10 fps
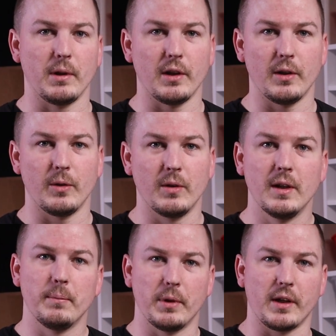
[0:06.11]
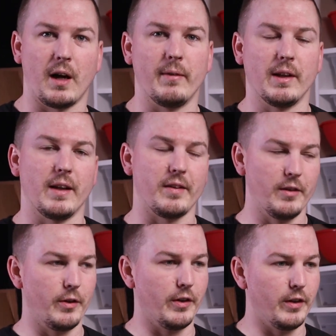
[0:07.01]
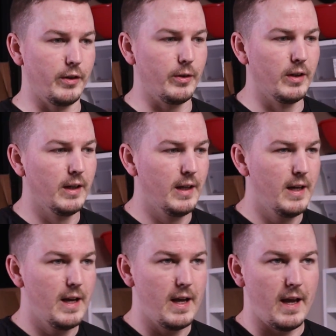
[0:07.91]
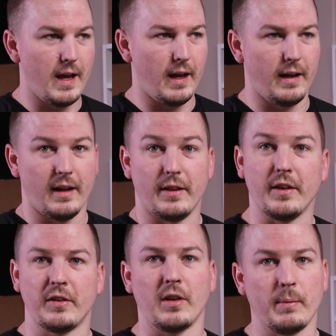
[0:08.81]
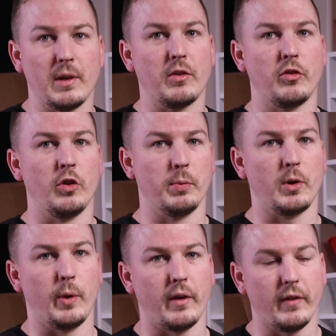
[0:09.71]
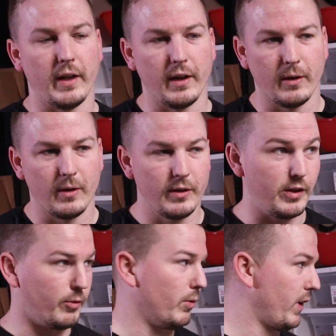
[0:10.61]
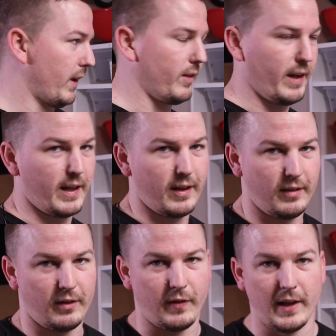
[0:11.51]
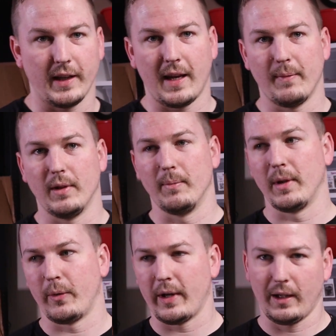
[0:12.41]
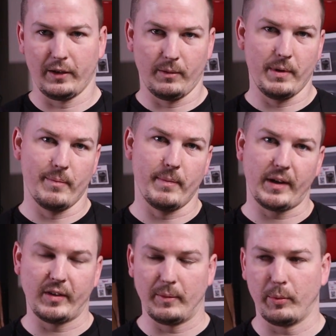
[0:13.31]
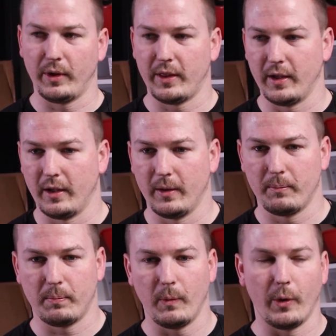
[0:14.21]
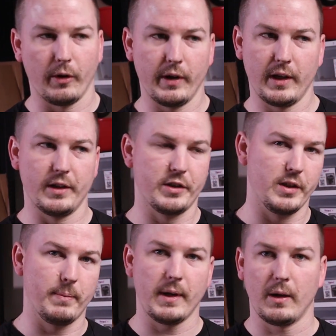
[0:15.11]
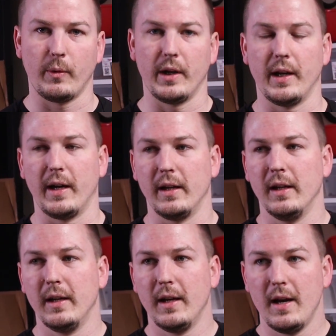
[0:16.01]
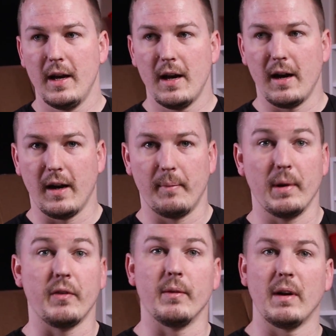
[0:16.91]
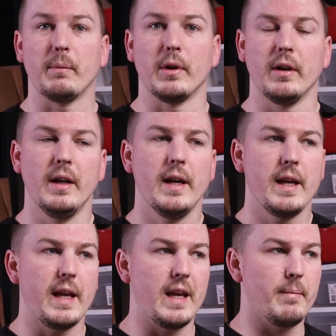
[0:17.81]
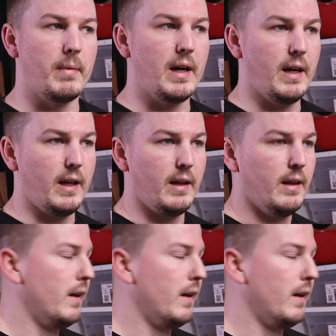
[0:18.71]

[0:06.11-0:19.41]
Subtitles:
below, put a comment, let us know you're new. And this is going to be a super quick video. I'm just really excited because this finally came in the mail. We had a little bit of mix up with the ordering and the shipping and whatnot. But if you remember, in my